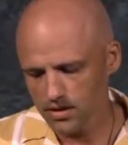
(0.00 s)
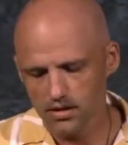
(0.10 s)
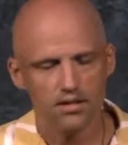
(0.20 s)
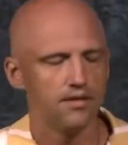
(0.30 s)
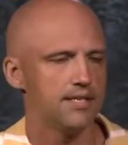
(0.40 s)

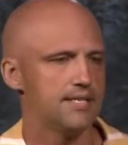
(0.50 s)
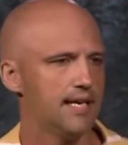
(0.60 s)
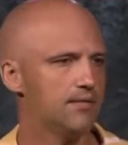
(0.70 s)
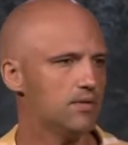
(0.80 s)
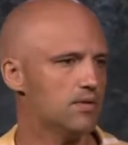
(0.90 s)
The
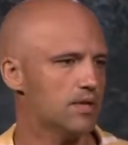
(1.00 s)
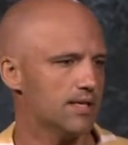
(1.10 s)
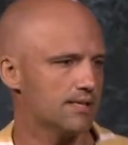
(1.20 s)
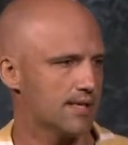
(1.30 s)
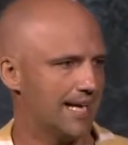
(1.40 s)
devil is
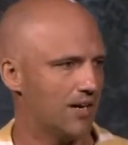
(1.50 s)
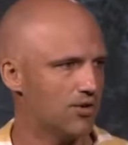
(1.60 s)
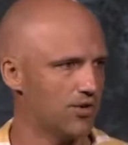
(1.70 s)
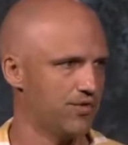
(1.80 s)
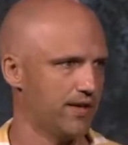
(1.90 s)
a
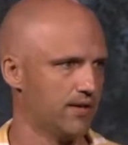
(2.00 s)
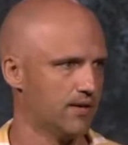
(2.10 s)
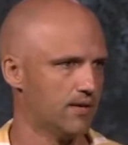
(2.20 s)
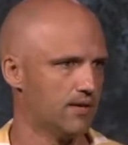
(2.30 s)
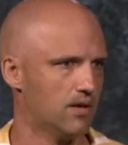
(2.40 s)
counterfeiter,
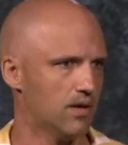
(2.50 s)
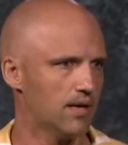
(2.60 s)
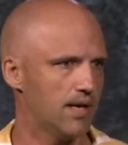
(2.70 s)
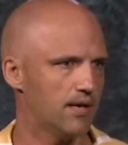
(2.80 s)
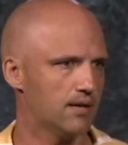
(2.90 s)
all
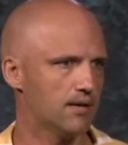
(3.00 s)
right?